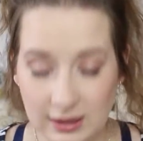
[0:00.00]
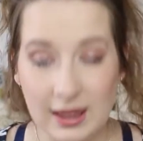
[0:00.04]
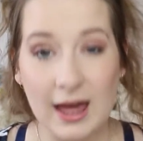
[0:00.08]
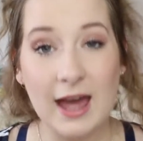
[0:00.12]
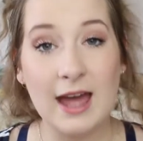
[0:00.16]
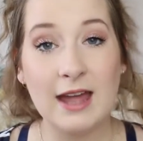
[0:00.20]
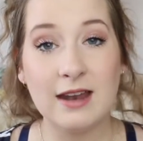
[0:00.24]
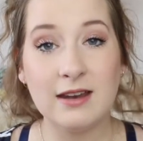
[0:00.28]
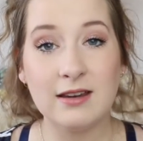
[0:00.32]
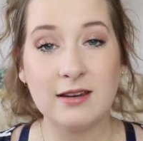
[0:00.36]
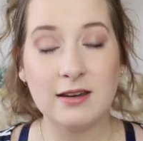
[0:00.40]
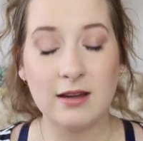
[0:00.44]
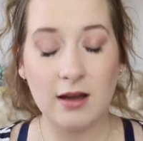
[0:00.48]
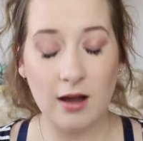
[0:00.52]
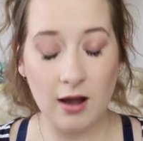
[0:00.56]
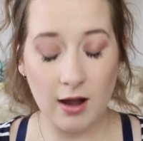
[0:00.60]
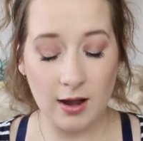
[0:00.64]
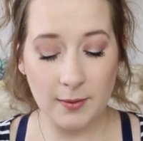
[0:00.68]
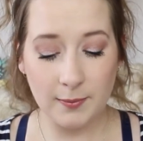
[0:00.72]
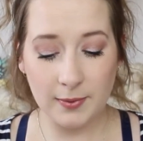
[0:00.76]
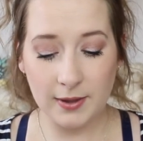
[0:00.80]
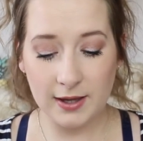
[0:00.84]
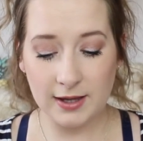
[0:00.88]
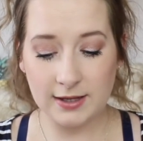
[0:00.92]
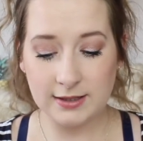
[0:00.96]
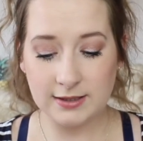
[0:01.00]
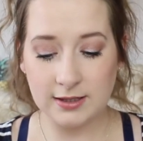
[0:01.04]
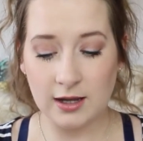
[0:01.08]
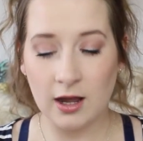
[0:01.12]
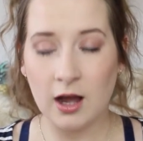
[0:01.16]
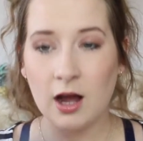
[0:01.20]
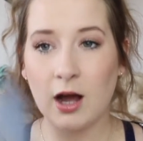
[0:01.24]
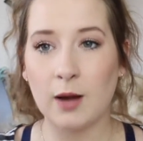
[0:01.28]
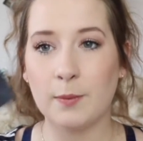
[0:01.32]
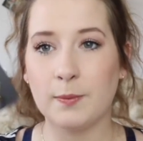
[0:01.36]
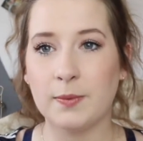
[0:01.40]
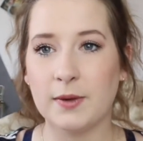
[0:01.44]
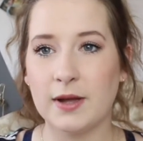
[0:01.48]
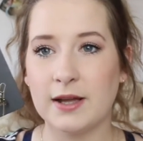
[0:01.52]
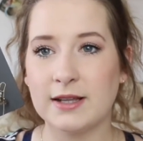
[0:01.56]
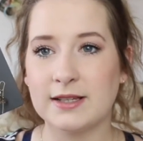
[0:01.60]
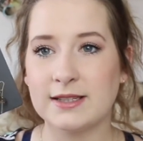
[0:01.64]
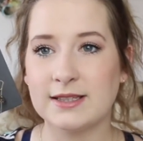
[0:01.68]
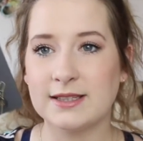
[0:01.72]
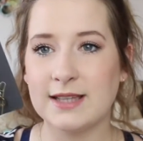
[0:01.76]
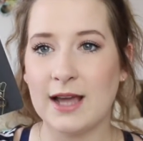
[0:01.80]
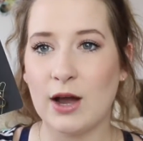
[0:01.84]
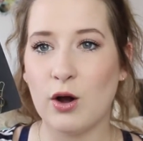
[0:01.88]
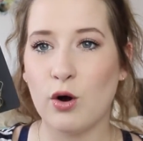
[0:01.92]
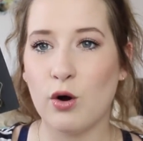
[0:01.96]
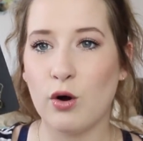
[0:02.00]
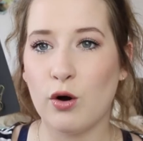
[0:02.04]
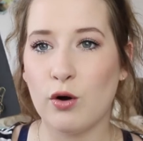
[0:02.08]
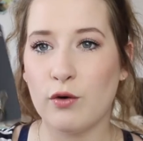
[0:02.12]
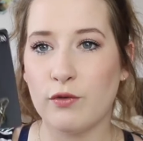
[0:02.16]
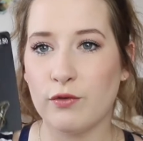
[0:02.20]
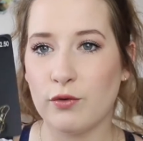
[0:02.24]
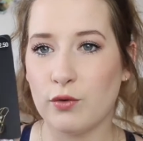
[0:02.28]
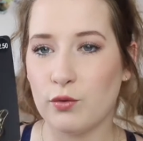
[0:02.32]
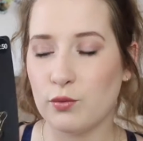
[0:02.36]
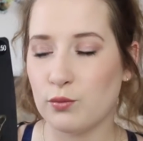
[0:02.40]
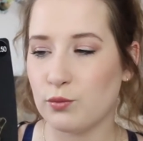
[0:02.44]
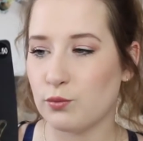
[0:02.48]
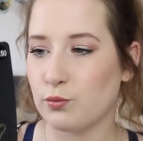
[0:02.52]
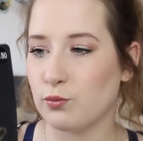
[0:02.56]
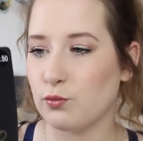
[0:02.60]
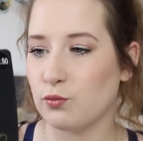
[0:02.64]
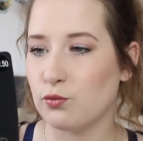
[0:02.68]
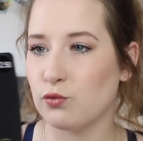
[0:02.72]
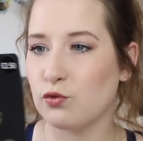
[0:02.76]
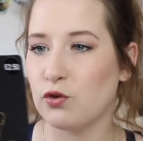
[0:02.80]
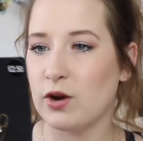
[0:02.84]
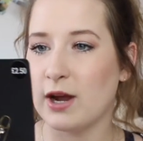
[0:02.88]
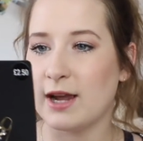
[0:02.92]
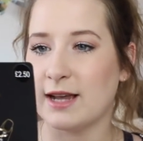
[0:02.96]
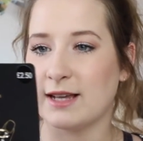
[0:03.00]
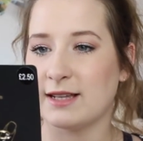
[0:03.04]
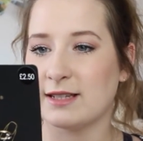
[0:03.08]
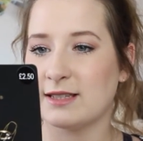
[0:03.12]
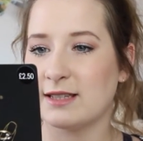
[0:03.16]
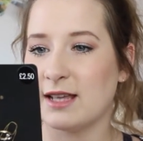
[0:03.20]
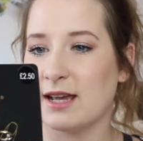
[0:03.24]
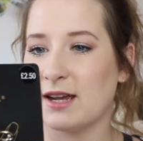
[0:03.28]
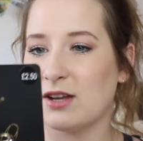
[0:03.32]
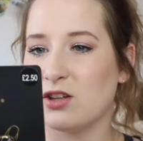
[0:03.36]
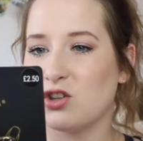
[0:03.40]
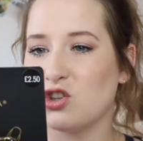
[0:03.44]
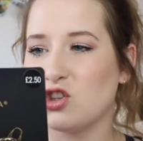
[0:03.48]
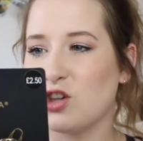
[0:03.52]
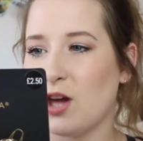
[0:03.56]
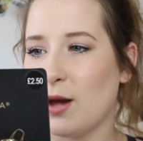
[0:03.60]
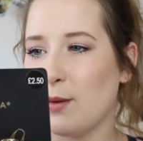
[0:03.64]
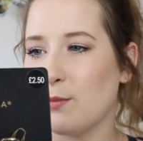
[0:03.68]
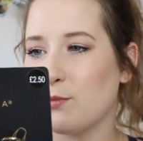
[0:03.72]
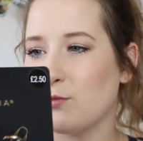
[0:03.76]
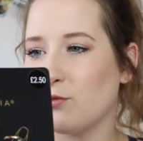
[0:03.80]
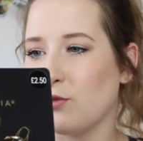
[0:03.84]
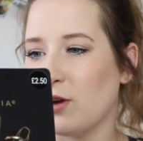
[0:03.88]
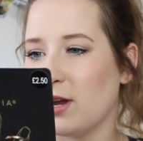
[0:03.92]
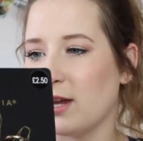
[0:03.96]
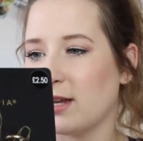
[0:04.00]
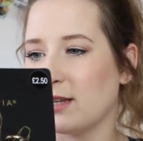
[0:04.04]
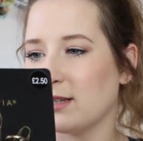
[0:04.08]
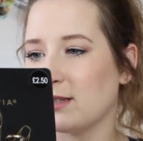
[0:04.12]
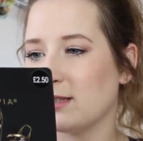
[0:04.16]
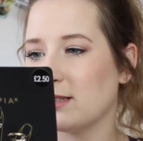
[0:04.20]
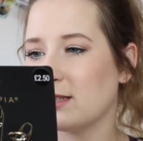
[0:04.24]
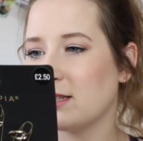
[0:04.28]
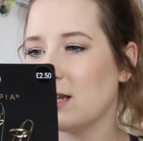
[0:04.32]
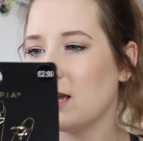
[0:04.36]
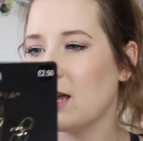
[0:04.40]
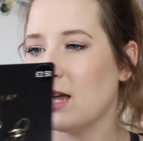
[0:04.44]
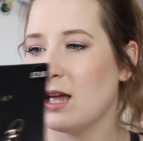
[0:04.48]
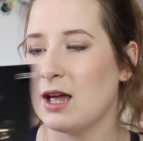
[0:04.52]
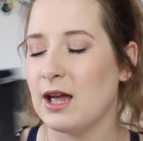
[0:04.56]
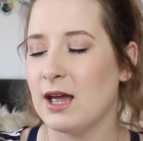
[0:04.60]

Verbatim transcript: Then I picked up a set of rings, like gem rings.